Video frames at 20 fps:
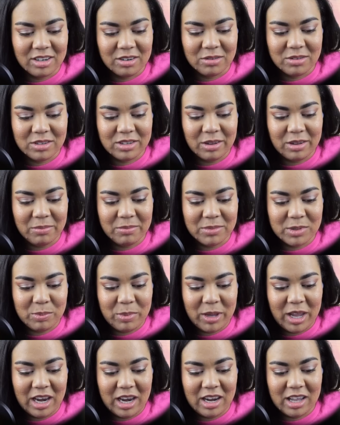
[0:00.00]
Oh, something's
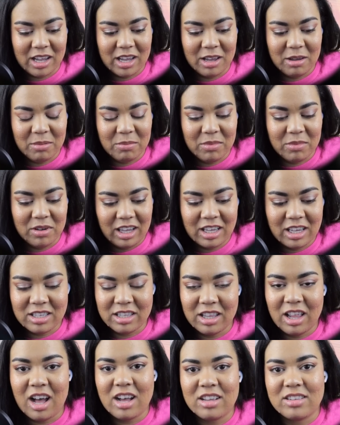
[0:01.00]
paining him. He's
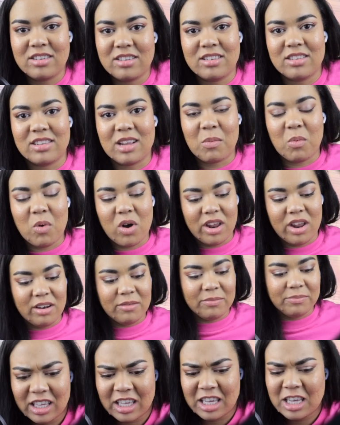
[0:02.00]
lost someone.
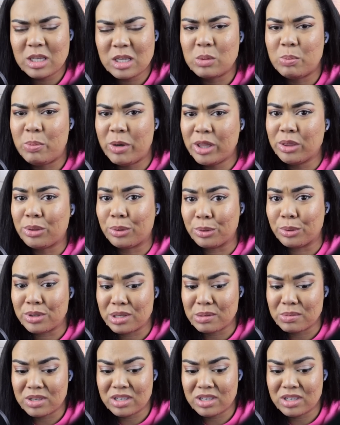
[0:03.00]
Like, he's been through some